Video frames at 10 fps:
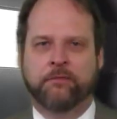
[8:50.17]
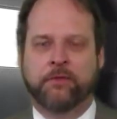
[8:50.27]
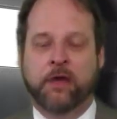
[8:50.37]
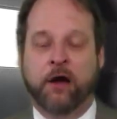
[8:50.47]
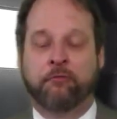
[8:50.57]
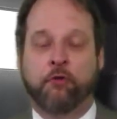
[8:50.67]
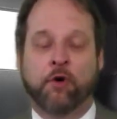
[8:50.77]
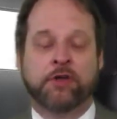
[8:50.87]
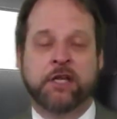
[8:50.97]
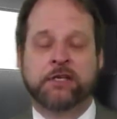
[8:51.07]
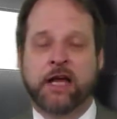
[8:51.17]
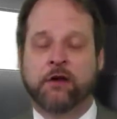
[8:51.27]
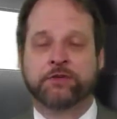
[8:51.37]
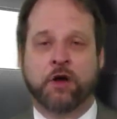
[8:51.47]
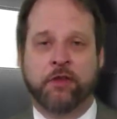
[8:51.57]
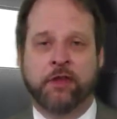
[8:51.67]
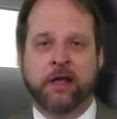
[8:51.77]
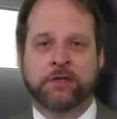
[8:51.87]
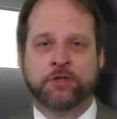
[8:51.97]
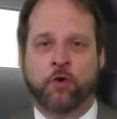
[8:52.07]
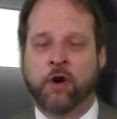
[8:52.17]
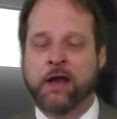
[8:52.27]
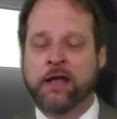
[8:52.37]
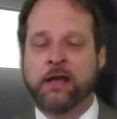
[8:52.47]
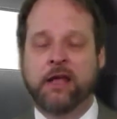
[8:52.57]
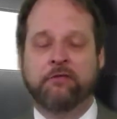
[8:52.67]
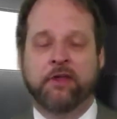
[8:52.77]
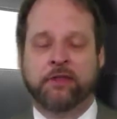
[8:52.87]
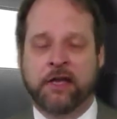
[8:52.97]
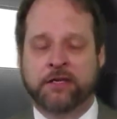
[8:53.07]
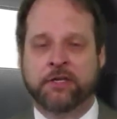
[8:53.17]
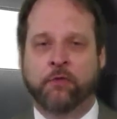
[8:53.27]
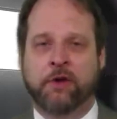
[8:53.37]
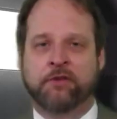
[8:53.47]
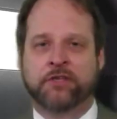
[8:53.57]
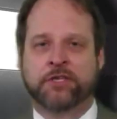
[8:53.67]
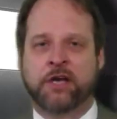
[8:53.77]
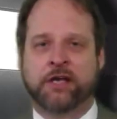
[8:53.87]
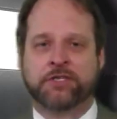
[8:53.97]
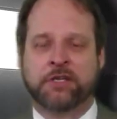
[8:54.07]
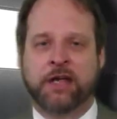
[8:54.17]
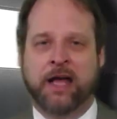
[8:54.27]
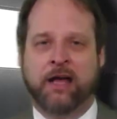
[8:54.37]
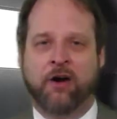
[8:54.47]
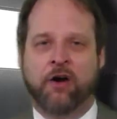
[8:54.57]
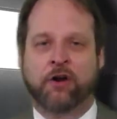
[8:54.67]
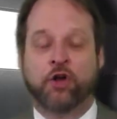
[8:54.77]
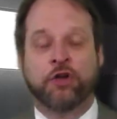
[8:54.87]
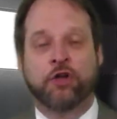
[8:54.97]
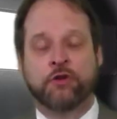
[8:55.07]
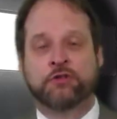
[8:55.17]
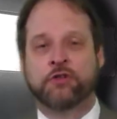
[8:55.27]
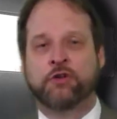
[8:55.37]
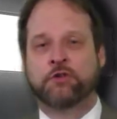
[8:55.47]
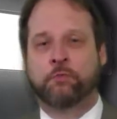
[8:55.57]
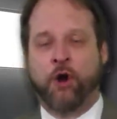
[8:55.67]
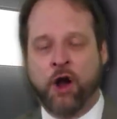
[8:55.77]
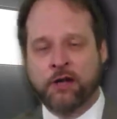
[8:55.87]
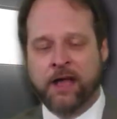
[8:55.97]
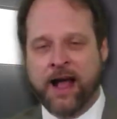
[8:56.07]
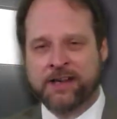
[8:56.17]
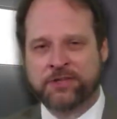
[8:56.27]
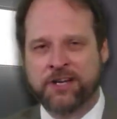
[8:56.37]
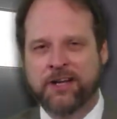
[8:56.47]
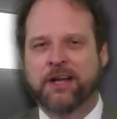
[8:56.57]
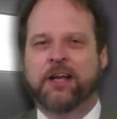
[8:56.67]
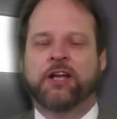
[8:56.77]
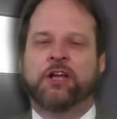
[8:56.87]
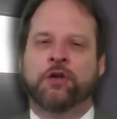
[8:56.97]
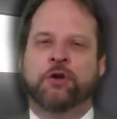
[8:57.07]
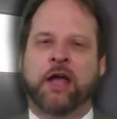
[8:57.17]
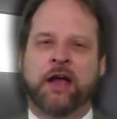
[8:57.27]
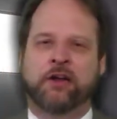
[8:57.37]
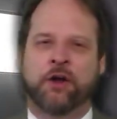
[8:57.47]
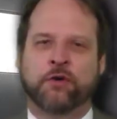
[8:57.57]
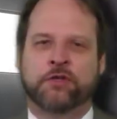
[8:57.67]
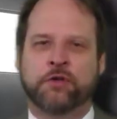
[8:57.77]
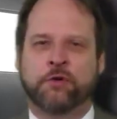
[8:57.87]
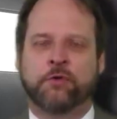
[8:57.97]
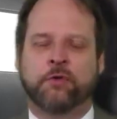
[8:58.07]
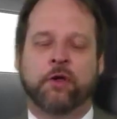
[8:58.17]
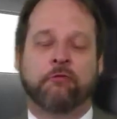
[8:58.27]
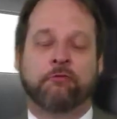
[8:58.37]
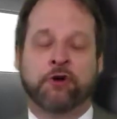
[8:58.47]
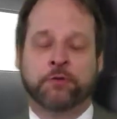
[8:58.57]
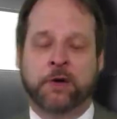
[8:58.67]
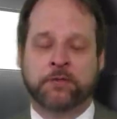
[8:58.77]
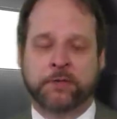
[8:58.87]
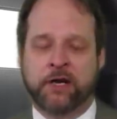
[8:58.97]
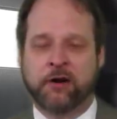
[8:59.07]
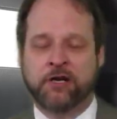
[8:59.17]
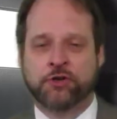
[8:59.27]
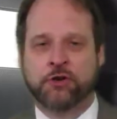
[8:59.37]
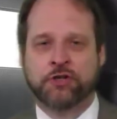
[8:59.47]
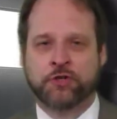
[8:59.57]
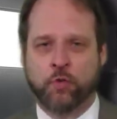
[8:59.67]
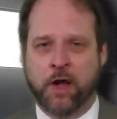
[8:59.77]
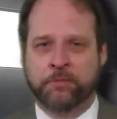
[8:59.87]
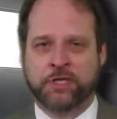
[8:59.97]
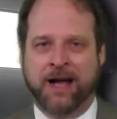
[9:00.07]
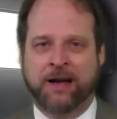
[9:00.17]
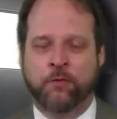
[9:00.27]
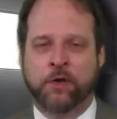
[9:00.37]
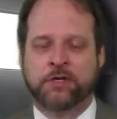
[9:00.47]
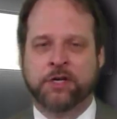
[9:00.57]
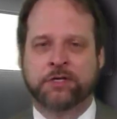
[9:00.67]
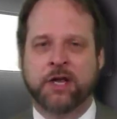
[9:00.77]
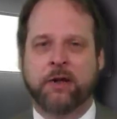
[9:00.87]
Now, for details on this or any of the things that we've discussed today in our Good News broadcast, you can go to First Presbyterian Church's website, which is